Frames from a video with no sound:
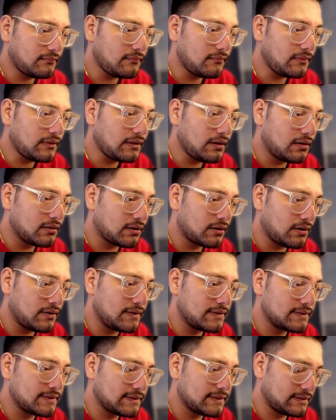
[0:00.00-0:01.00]

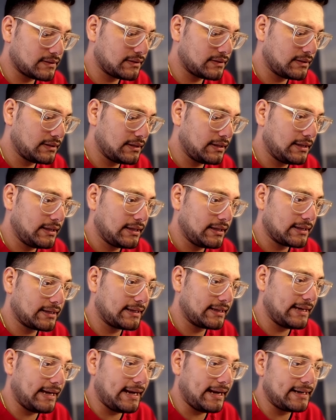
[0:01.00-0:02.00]
const
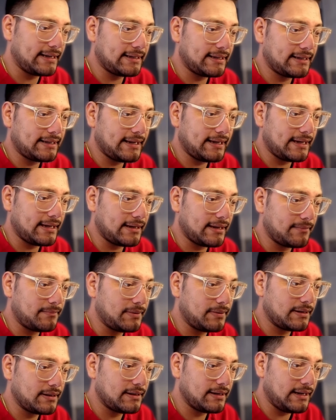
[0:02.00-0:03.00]
get tab
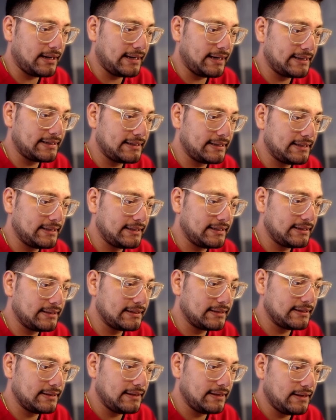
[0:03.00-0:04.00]
ID,
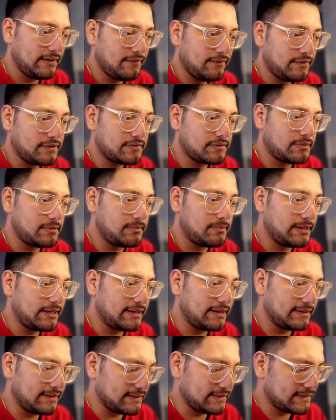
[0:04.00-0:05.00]
which will be an
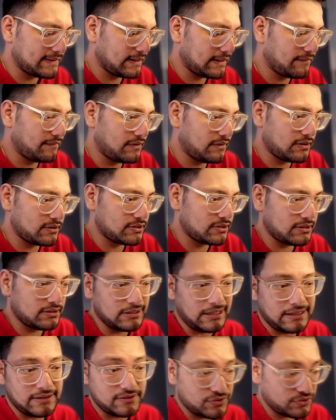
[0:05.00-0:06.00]
async function. I'll
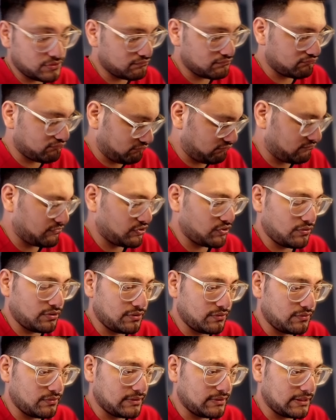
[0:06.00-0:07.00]
show you
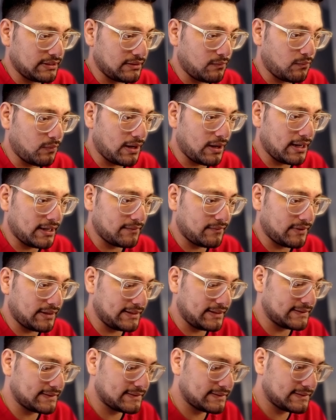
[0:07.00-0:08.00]
in a why I
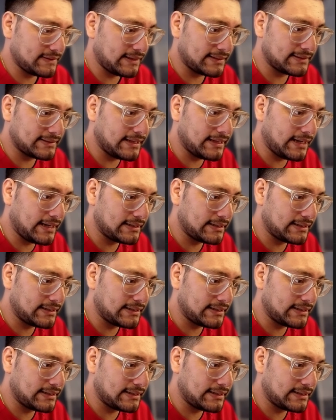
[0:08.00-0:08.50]
said that.